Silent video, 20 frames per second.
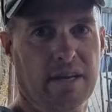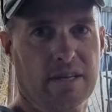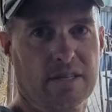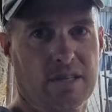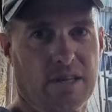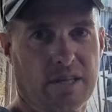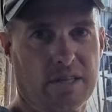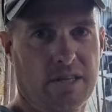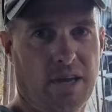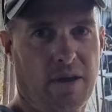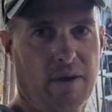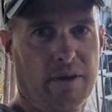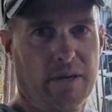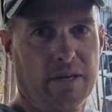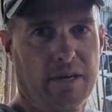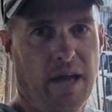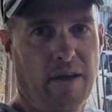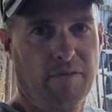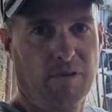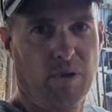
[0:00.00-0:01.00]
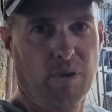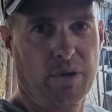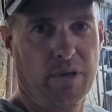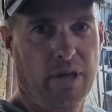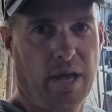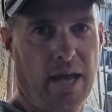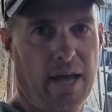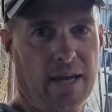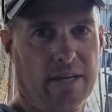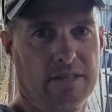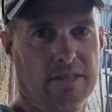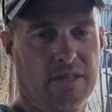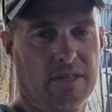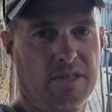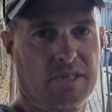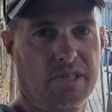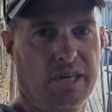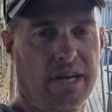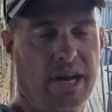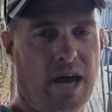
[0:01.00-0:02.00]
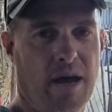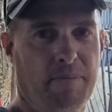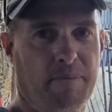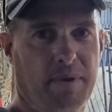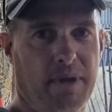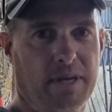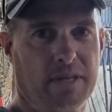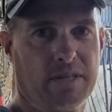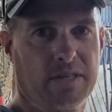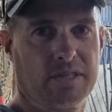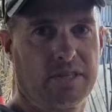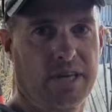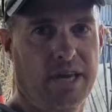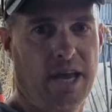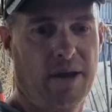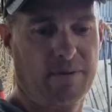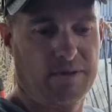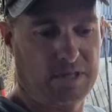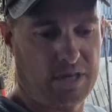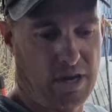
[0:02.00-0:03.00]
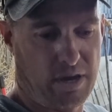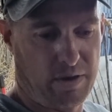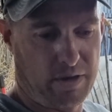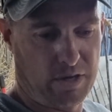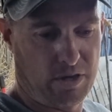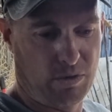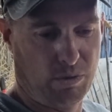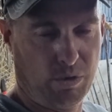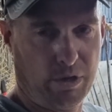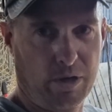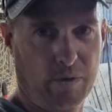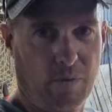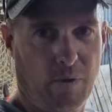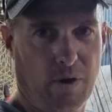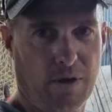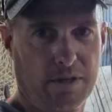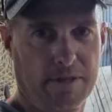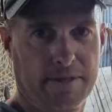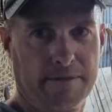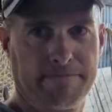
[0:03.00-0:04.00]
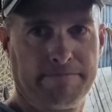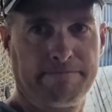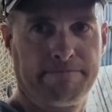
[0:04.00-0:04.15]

So let's go and have a look at the setup and see how it's going cooling wise.